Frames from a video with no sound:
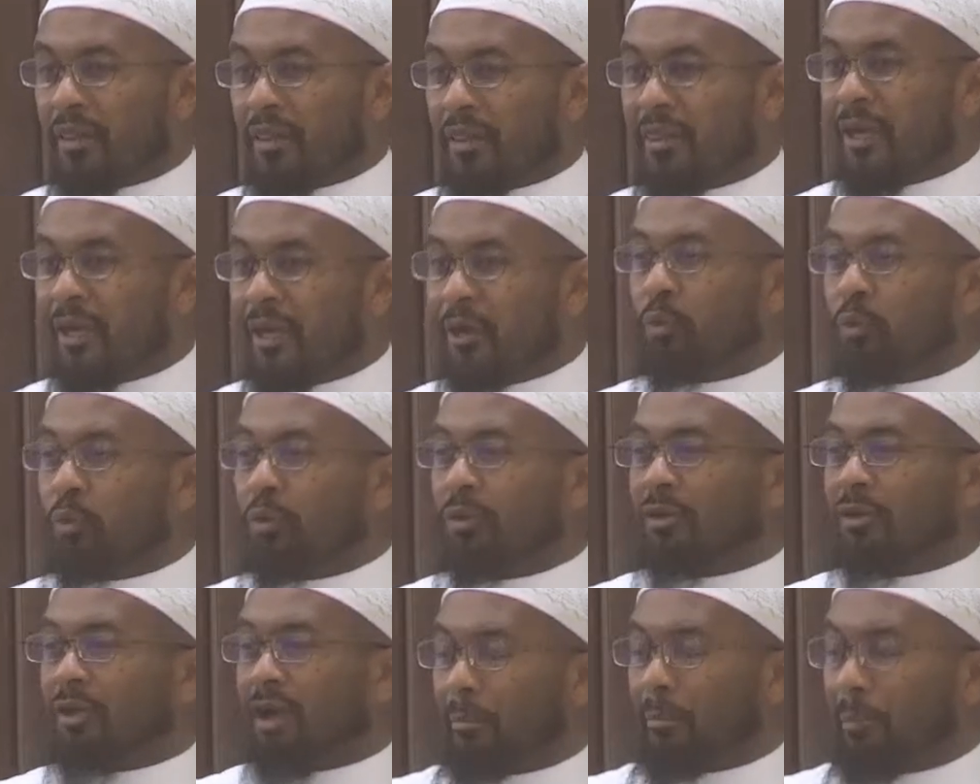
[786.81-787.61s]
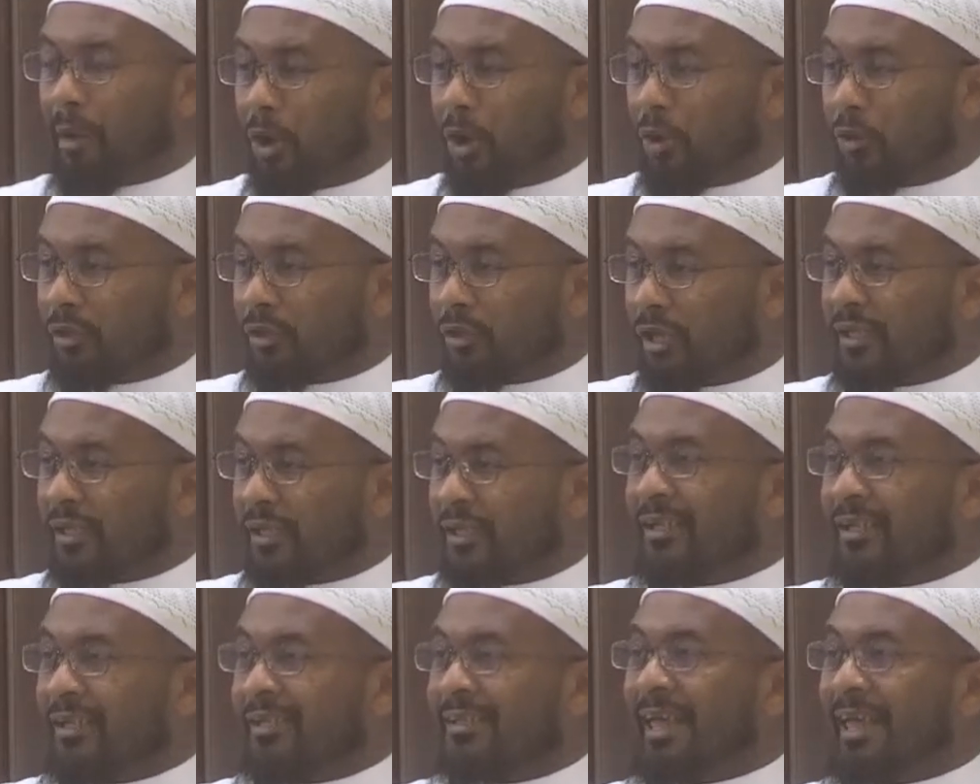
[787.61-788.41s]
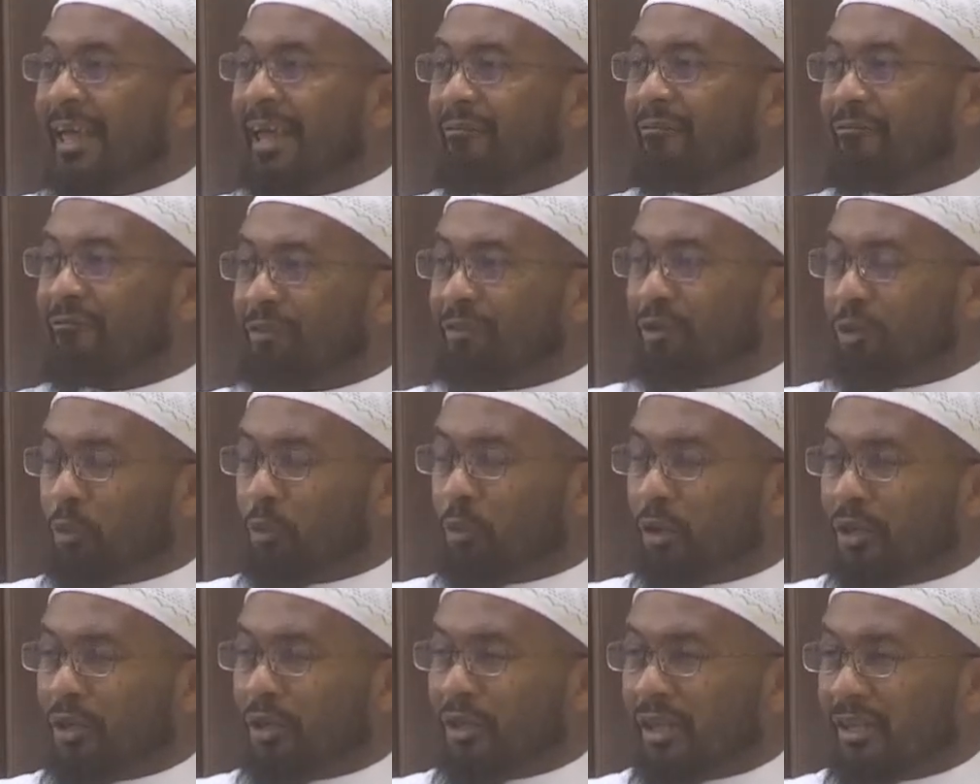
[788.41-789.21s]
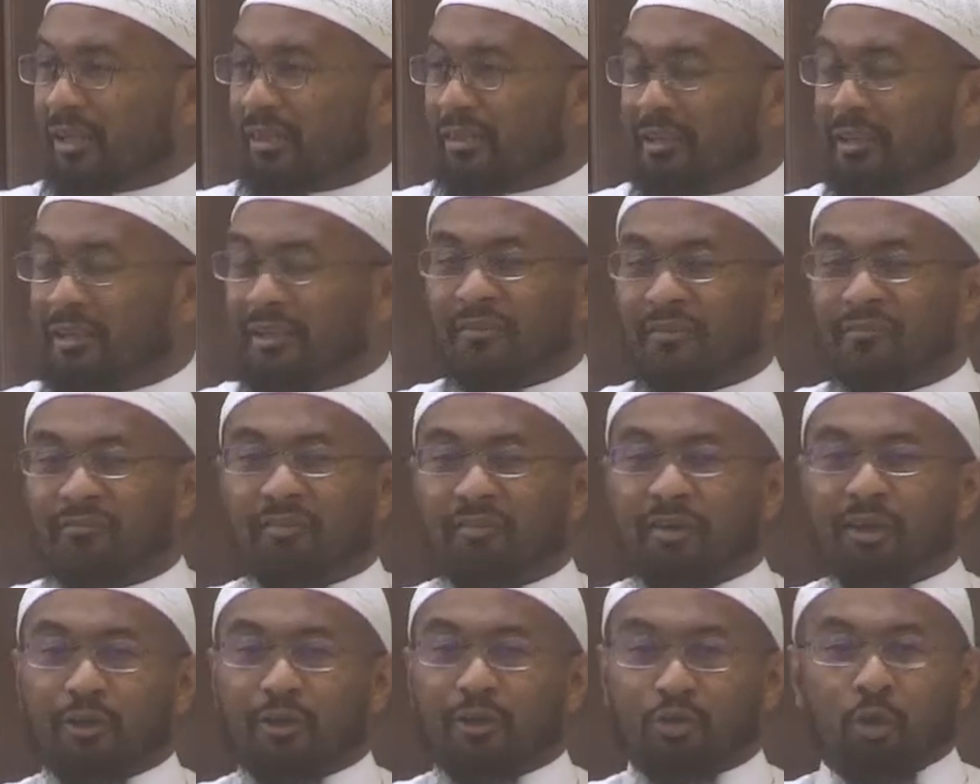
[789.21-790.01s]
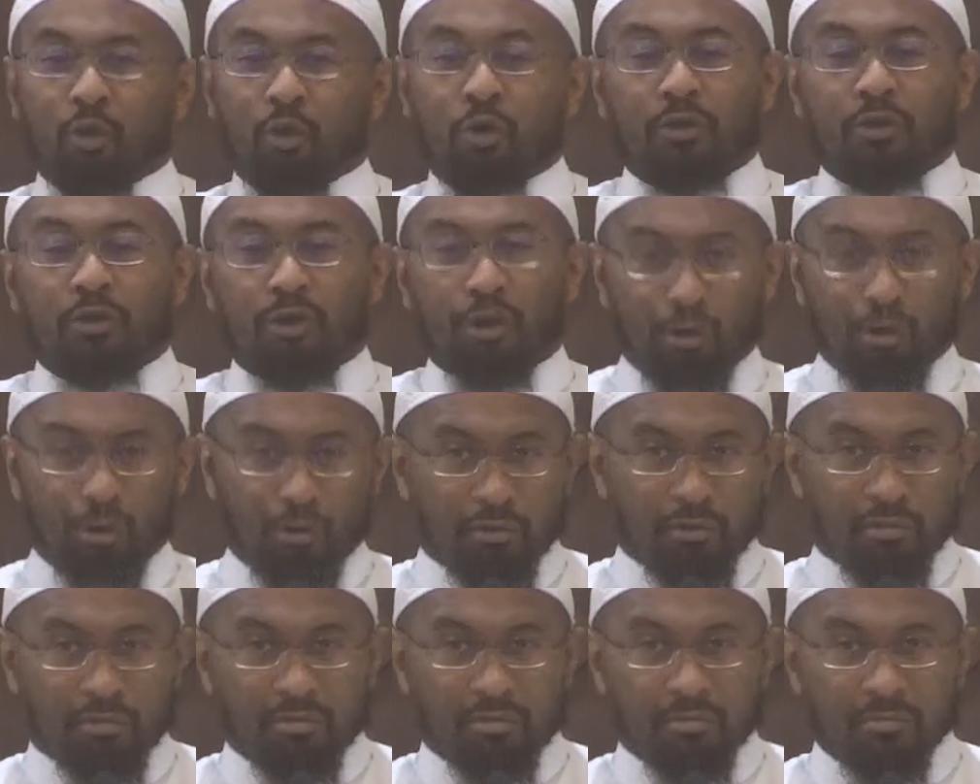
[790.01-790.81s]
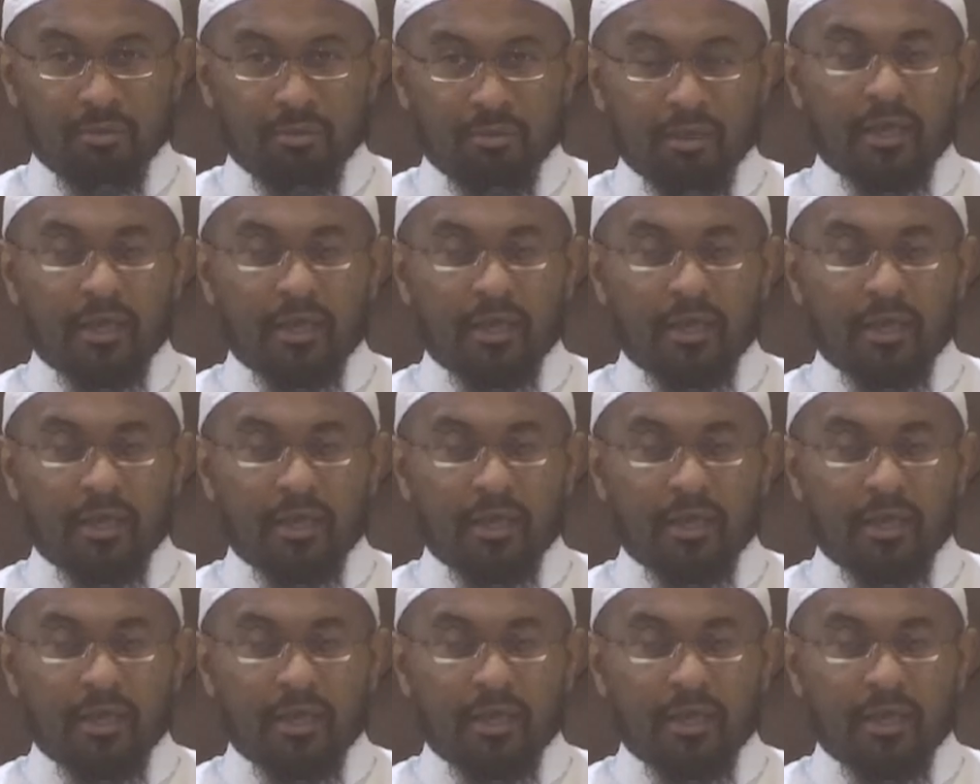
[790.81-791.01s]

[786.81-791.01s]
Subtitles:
and they will come out and kill everyone that they can find on earth.